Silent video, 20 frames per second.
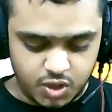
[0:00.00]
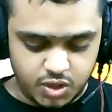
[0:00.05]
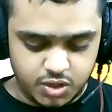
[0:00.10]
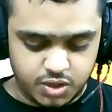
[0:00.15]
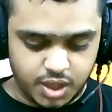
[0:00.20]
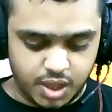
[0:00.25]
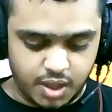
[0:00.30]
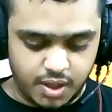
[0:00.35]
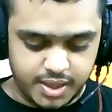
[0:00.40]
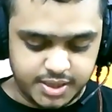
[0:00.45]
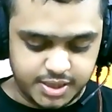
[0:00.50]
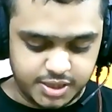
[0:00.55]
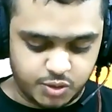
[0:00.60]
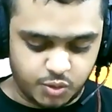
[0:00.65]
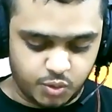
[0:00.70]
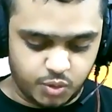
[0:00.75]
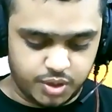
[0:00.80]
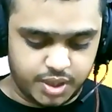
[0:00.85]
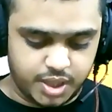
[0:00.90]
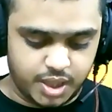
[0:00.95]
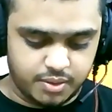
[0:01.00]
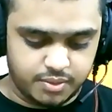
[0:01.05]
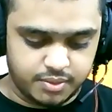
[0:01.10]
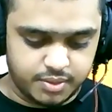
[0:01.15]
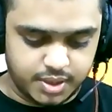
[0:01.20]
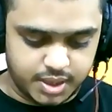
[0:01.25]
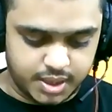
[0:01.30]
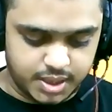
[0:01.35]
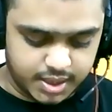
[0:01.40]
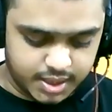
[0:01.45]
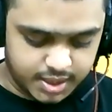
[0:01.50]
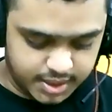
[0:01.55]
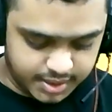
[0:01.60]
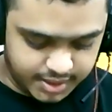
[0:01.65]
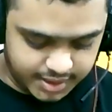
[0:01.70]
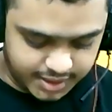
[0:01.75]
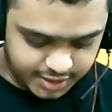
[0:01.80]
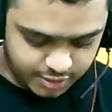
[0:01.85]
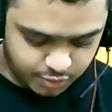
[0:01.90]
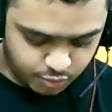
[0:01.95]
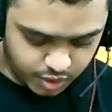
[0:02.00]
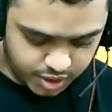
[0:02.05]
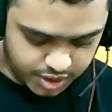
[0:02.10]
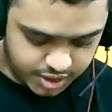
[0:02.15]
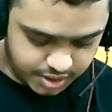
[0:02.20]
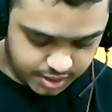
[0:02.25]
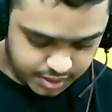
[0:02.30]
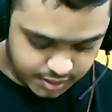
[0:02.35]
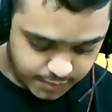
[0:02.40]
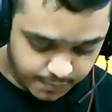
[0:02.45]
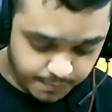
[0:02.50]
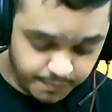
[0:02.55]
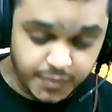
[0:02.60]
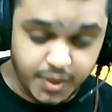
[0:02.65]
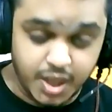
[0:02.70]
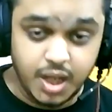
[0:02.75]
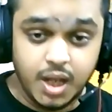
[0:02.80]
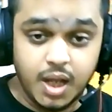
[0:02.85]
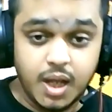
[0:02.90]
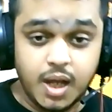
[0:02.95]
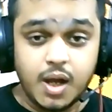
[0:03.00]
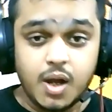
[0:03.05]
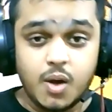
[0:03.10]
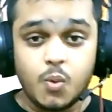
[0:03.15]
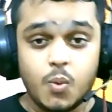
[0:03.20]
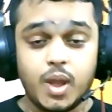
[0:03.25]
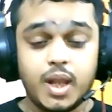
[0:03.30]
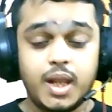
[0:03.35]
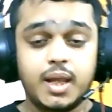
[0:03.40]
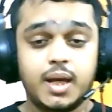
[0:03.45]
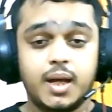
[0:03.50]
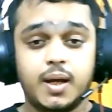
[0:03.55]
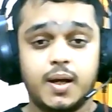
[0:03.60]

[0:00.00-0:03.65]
So now I just wrote down these questions. Well,